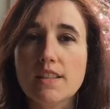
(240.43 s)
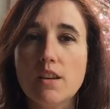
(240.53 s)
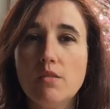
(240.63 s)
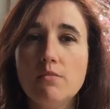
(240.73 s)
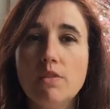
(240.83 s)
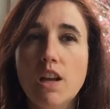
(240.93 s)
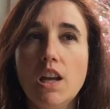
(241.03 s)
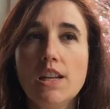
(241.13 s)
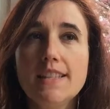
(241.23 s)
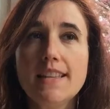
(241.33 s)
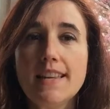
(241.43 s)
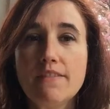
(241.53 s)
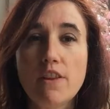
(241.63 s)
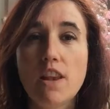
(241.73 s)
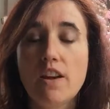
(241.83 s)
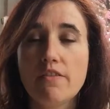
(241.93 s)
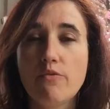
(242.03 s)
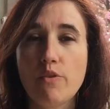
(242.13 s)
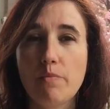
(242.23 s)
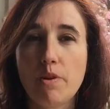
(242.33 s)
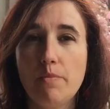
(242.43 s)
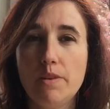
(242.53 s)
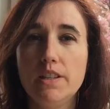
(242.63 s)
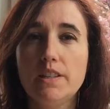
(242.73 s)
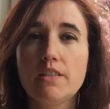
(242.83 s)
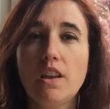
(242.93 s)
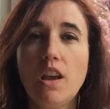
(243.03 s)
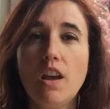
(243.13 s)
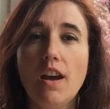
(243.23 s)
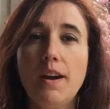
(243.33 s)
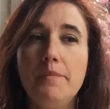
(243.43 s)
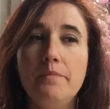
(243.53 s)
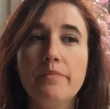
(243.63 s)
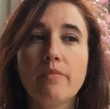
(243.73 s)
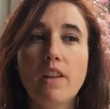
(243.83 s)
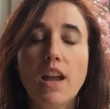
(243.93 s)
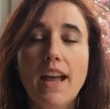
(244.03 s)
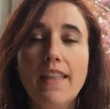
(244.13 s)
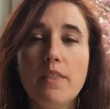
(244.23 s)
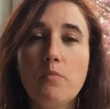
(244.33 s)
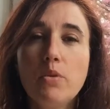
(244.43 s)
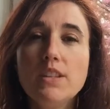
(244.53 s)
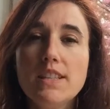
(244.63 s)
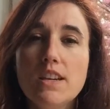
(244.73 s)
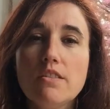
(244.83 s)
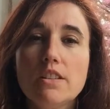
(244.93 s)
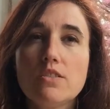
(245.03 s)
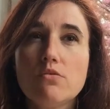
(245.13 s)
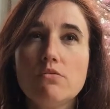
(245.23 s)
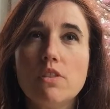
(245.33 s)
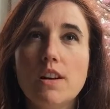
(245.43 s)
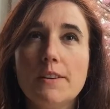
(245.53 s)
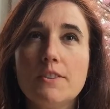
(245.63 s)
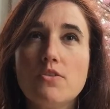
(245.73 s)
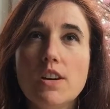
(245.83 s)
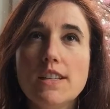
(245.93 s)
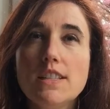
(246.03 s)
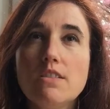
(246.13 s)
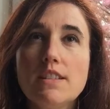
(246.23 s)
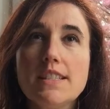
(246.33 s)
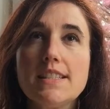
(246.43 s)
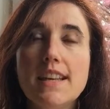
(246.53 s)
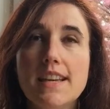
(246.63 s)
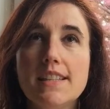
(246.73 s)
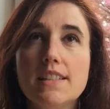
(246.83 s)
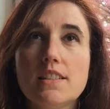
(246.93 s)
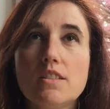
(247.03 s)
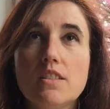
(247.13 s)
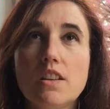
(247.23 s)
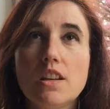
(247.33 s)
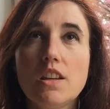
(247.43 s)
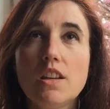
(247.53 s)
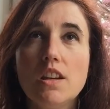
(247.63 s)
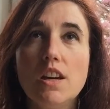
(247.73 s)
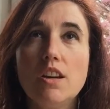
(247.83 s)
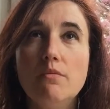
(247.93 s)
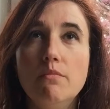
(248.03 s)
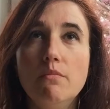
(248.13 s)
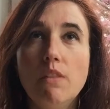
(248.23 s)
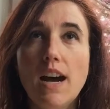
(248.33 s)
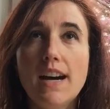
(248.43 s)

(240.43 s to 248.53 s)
them to live a life with purpose? And the point here is to try to assess with